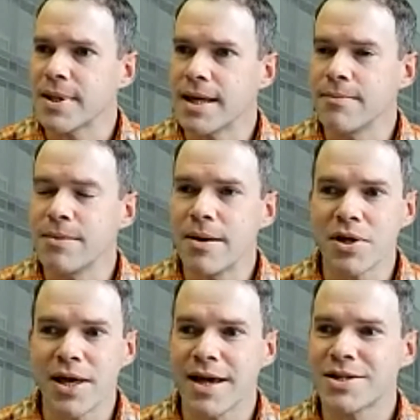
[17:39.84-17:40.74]

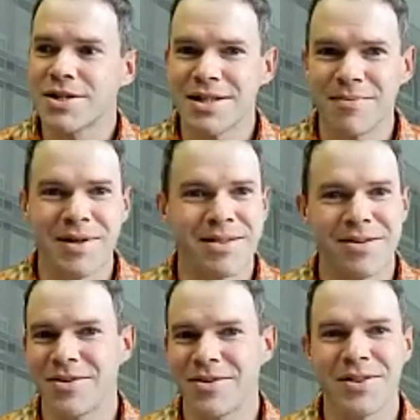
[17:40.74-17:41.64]
Implications,
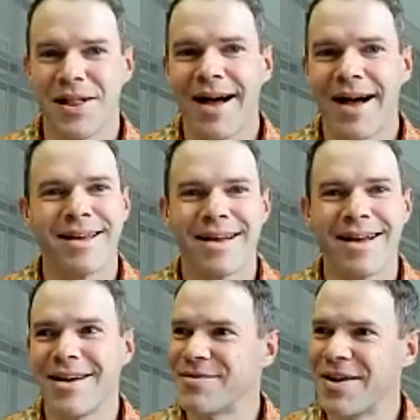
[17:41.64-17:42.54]
there's a lot
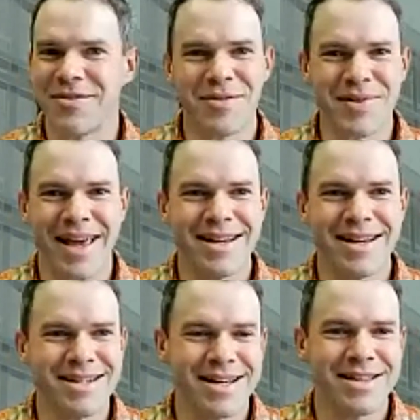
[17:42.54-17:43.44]
of
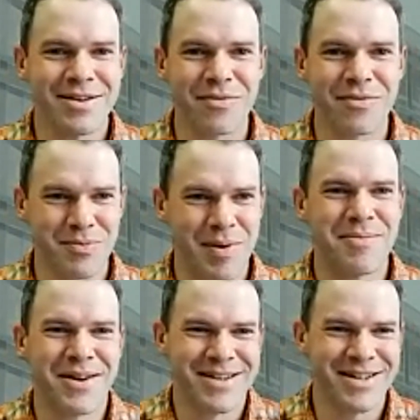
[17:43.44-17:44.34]
implications, I think, from this
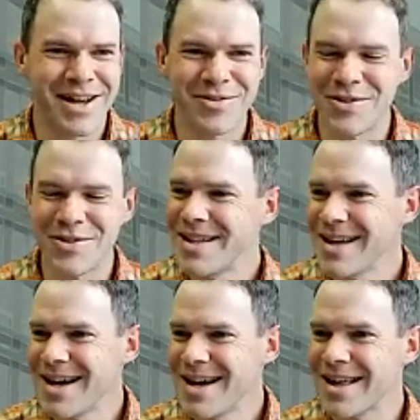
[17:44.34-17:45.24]
paper in general.
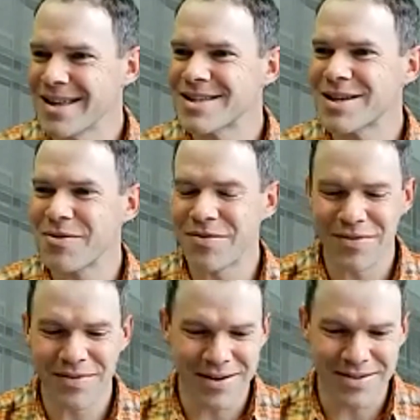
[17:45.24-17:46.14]
I think some of
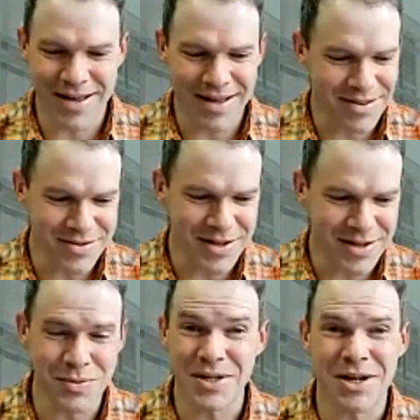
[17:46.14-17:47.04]
the other things
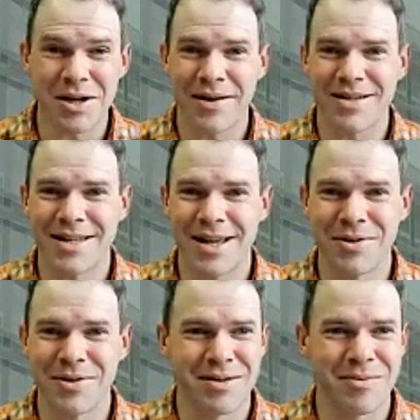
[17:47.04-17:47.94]
we'll talk about today will
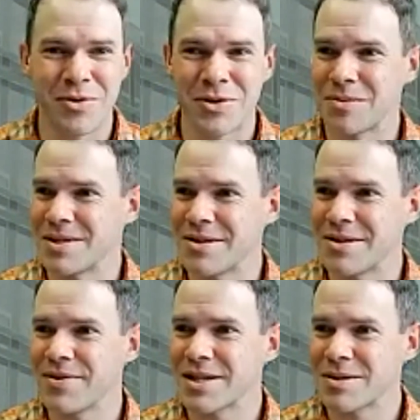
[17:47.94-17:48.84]
get into more
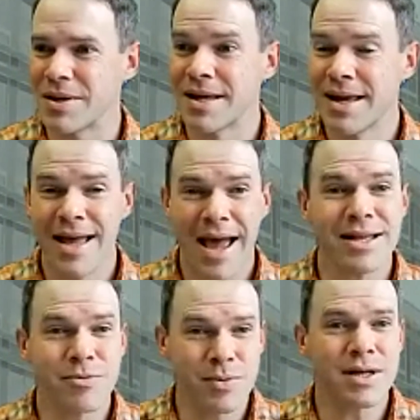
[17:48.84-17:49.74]
specifics, but at
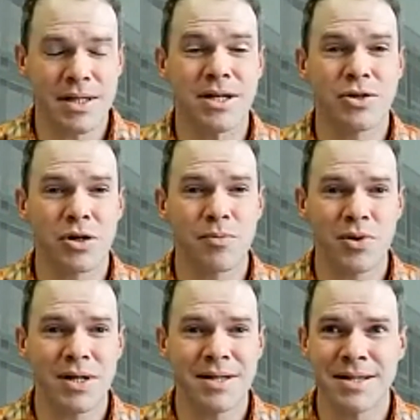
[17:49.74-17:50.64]
least when it comes to
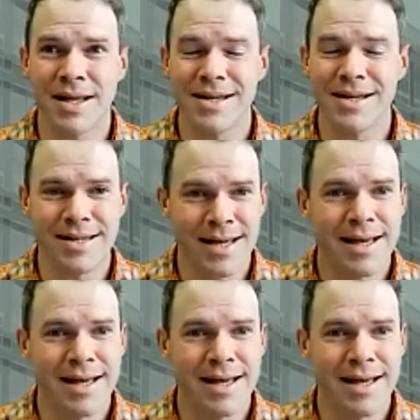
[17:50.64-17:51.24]
interpreting the studies,